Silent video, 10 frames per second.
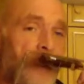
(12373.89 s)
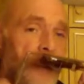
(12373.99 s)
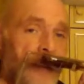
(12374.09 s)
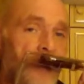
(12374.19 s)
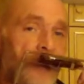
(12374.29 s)

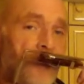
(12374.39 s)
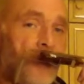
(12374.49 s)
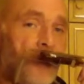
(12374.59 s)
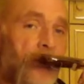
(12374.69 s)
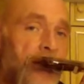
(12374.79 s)
that
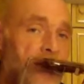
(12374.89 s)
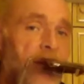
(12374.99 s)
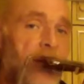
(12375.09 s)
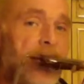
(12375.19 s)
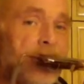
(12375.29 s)
3 weeks
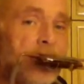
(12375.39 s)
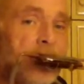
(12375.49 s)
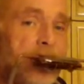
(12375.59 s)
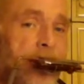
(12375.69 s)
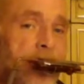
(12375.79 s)
drags in
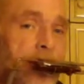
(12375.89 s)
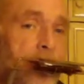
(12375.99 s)
a sense.